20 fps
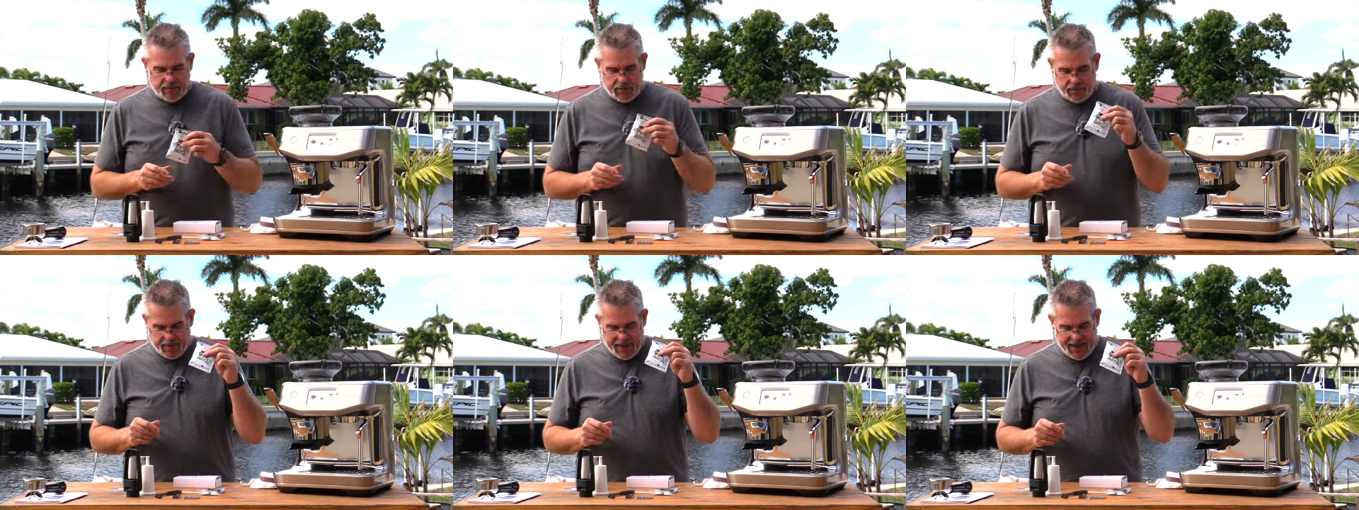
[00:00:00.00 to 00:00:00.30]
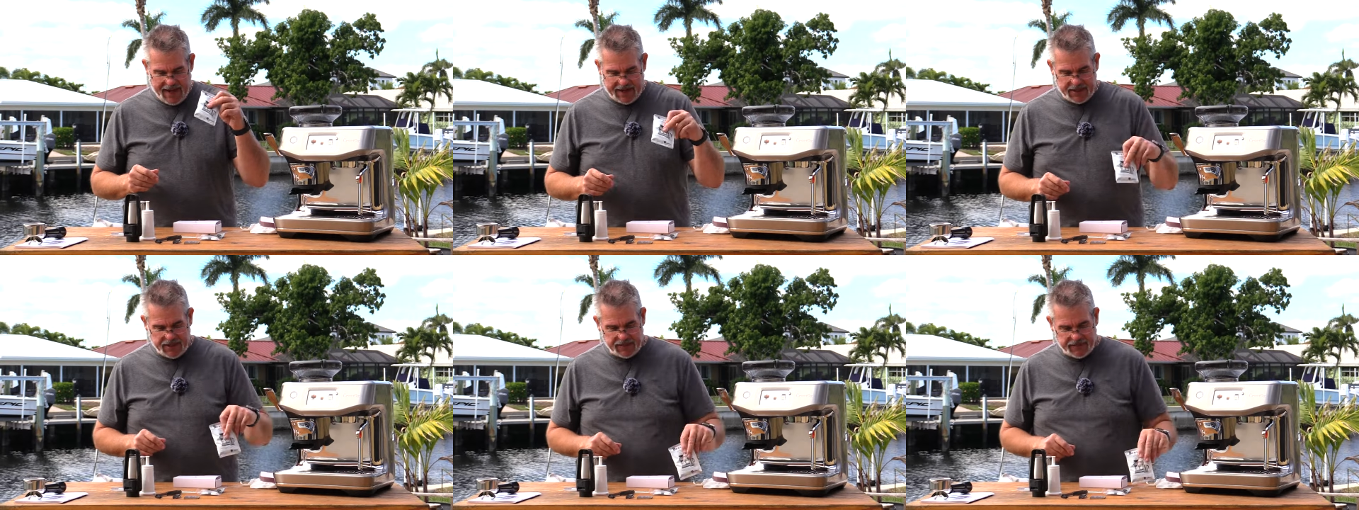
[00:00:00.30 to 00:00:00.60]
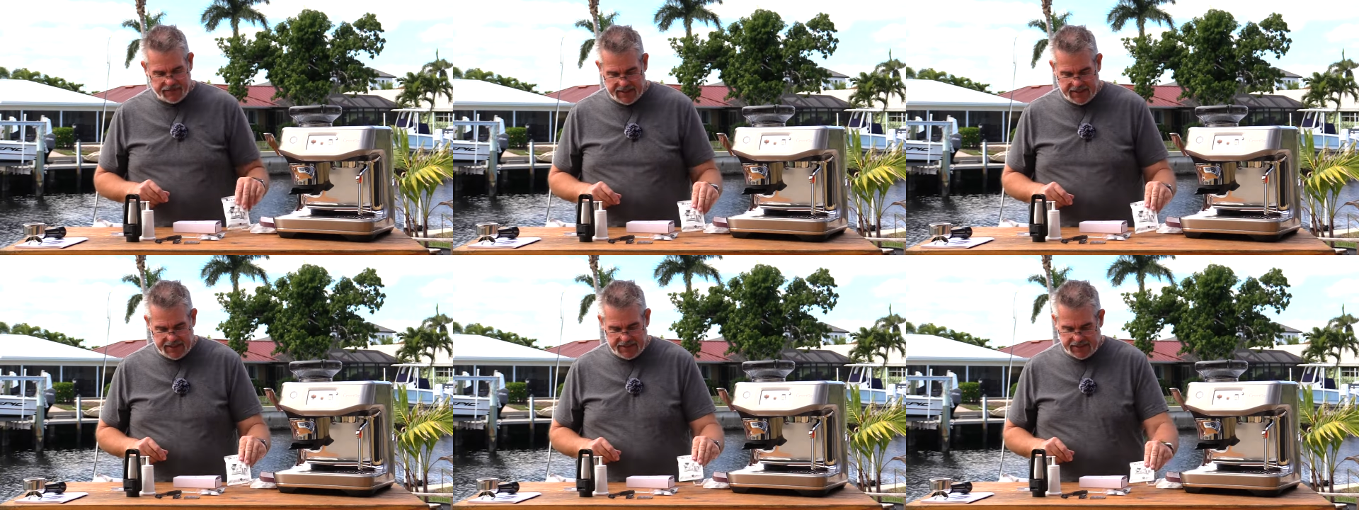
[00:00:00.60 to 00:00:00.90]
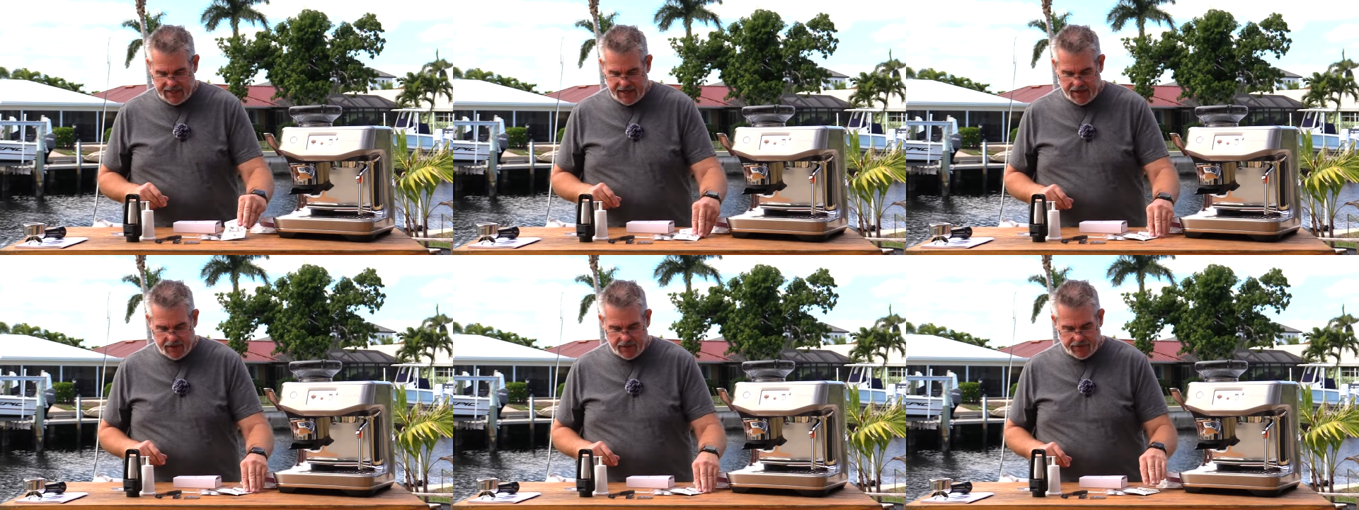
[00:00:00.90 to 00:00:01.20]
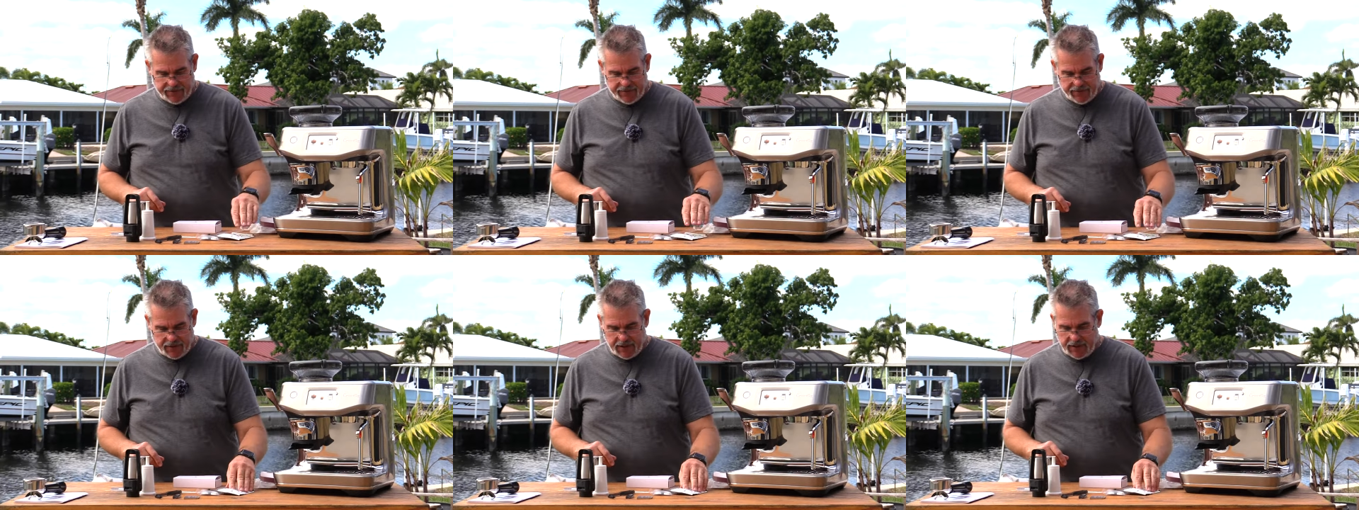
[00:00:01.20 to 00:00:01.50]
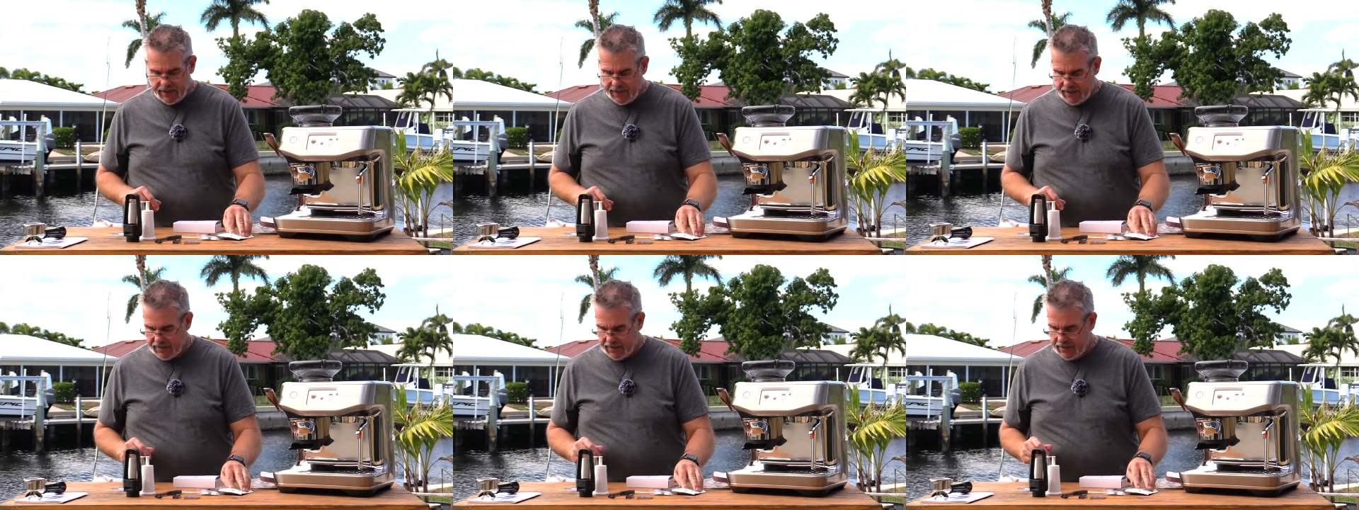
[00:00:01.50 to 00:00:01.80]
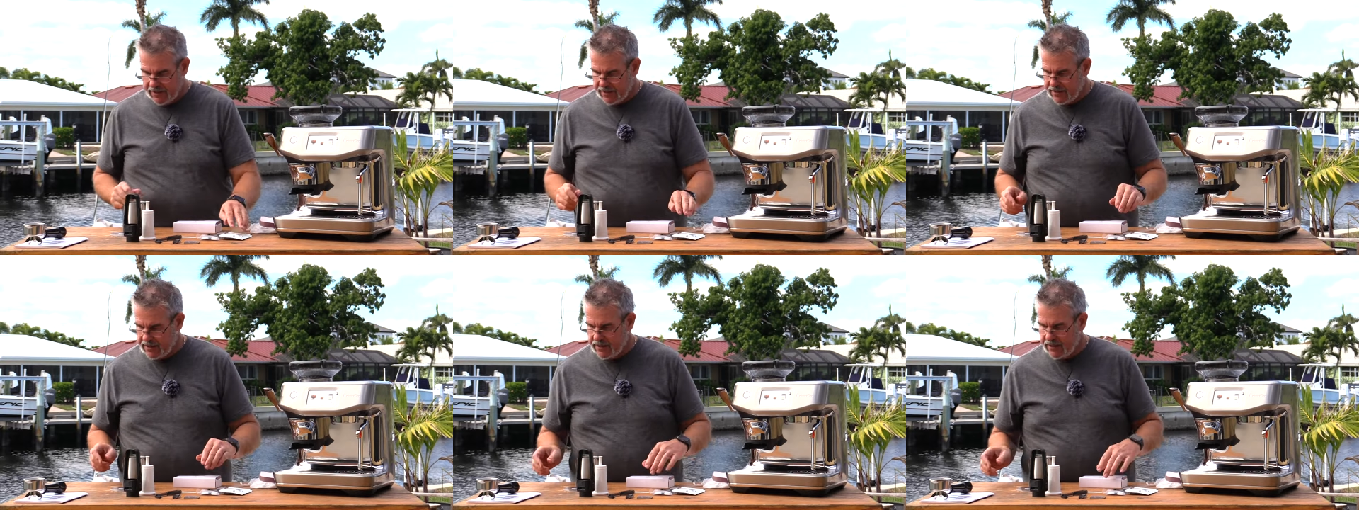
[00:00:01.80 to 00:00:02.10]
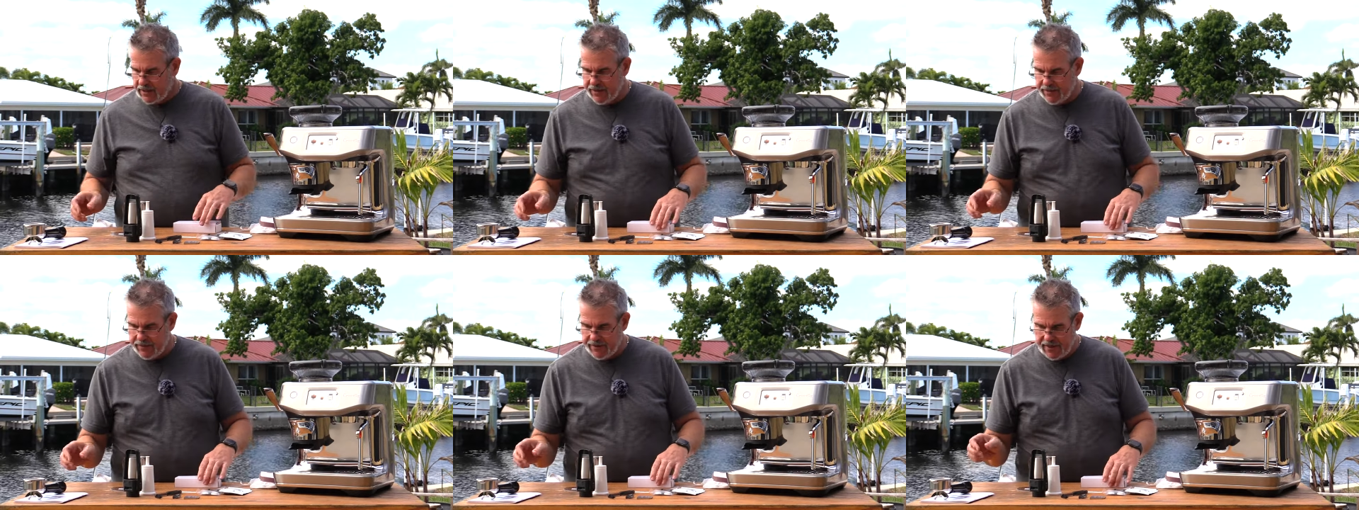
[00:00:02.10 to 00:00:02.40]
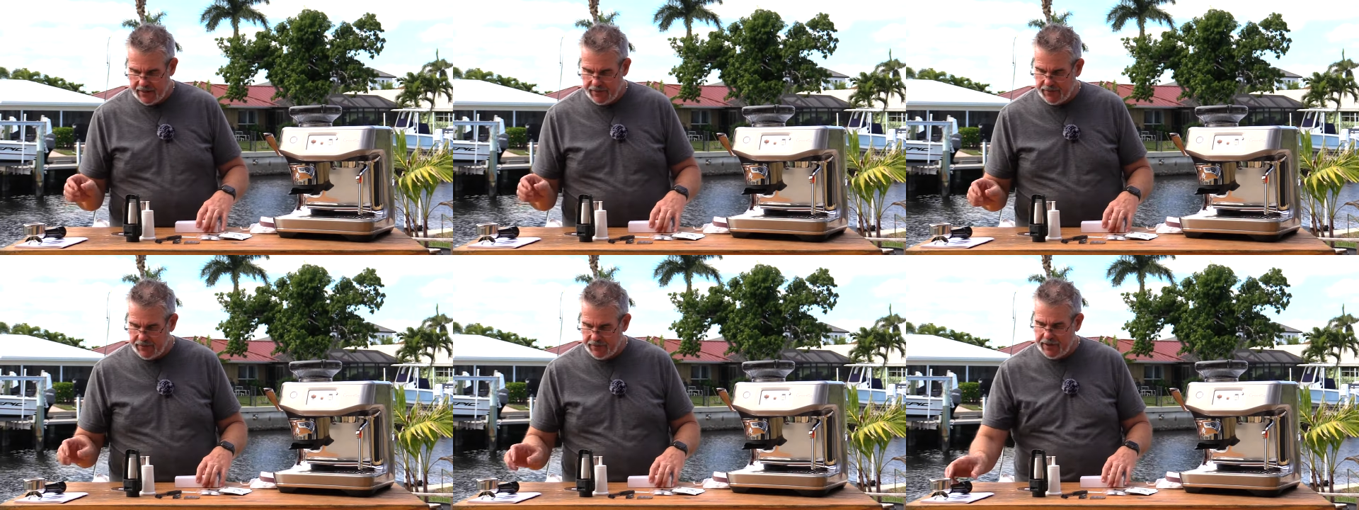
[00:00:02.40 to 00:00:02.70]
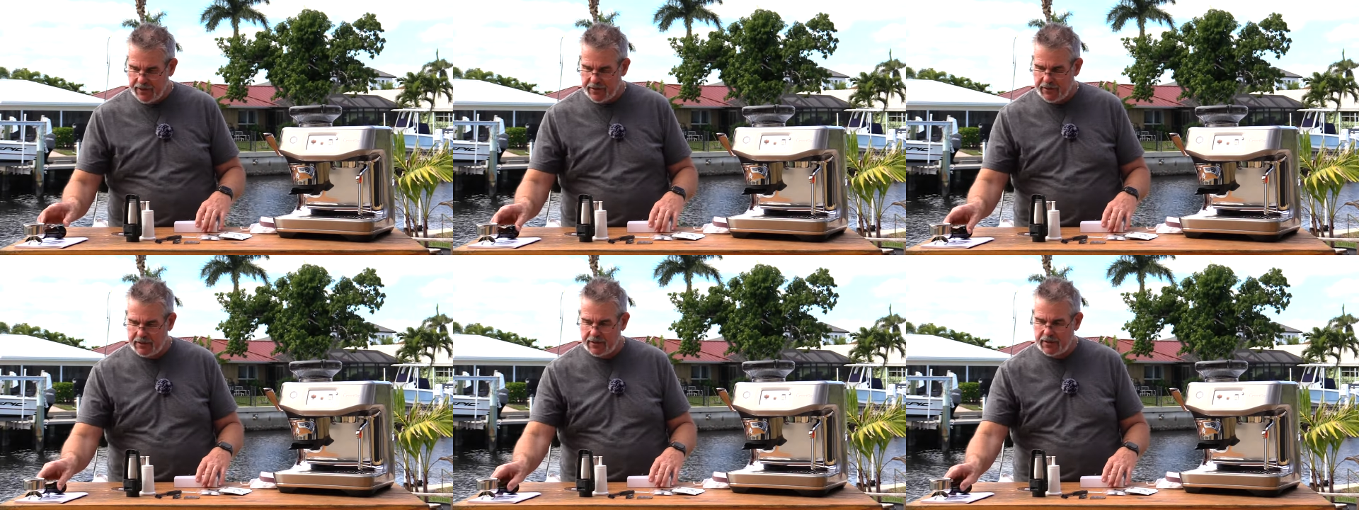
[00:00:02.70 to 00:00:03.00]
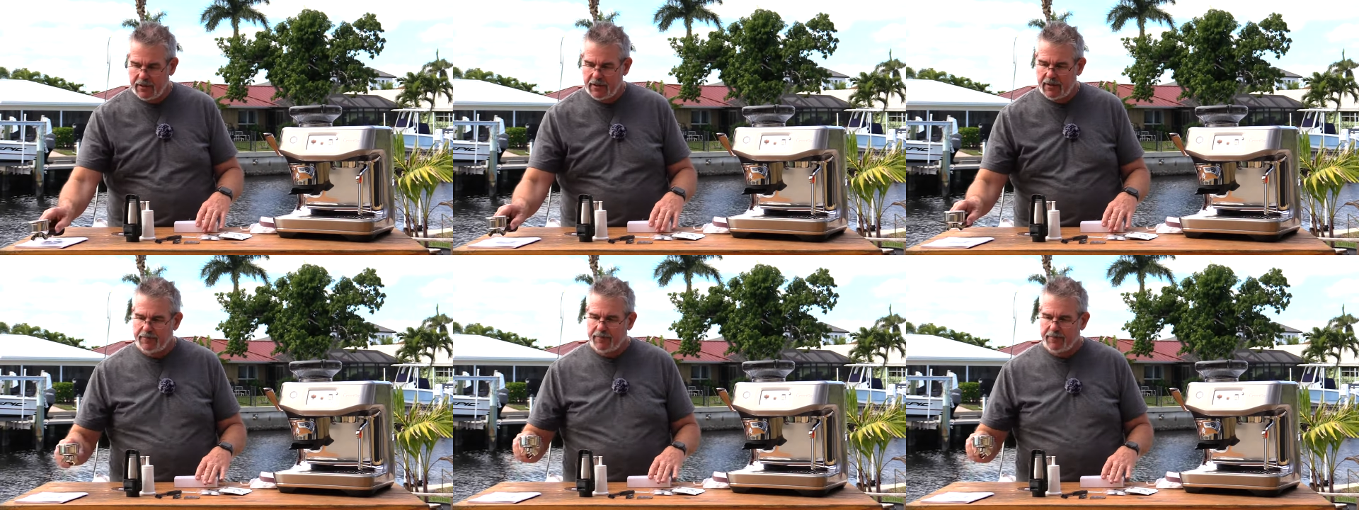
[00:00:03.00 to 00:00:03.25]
a little package of descaler for cleaning this later down the road.